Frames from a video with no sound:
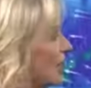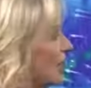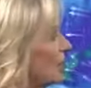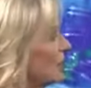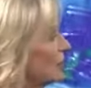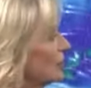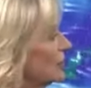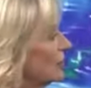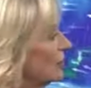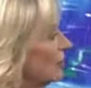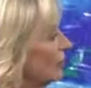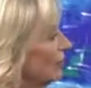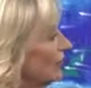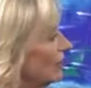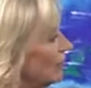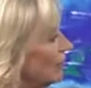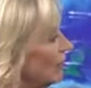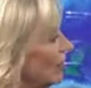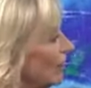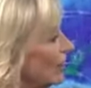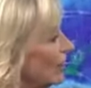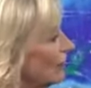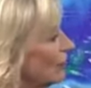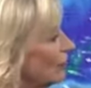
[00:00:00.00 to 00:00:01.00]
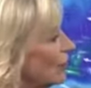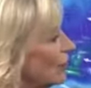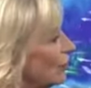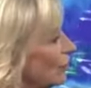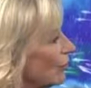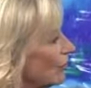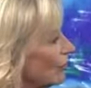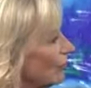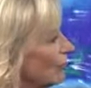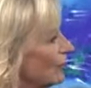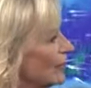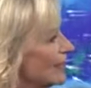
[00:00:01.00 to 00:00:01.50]
So in the Vale of
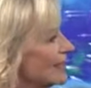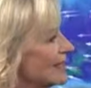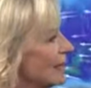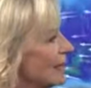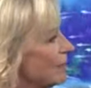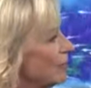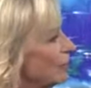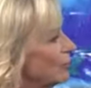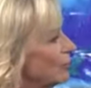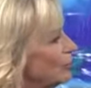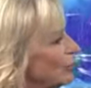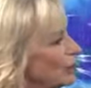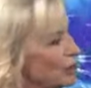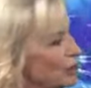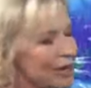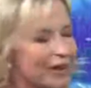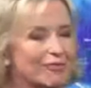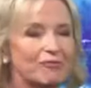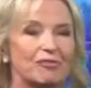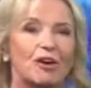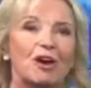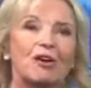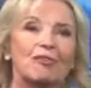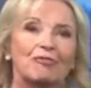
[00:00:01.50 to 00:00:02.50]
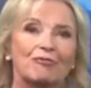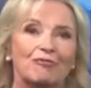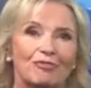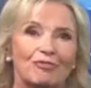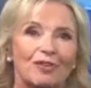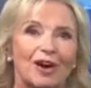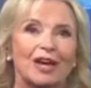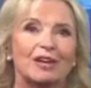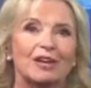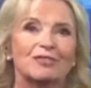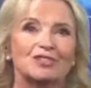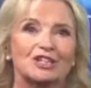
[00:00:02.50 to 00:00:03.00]
York, for example, we could have
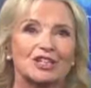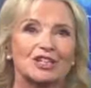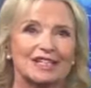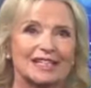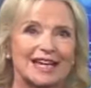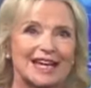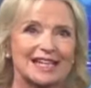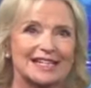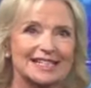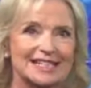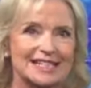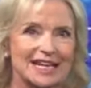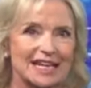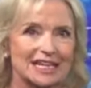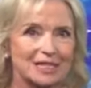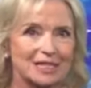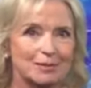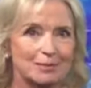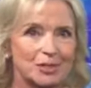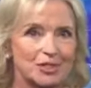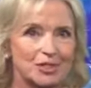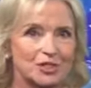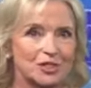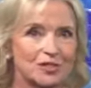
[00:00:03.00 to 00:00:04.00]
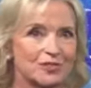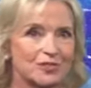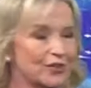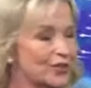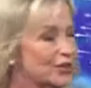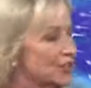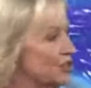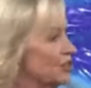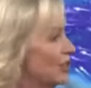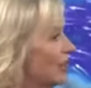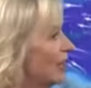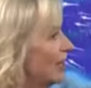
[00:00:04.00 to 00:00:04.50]
5 to 10 centimetres for a
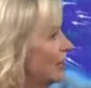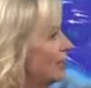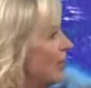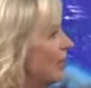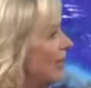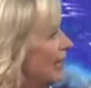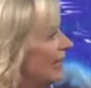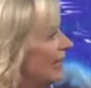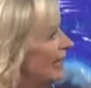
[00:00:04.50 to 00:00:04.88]
time.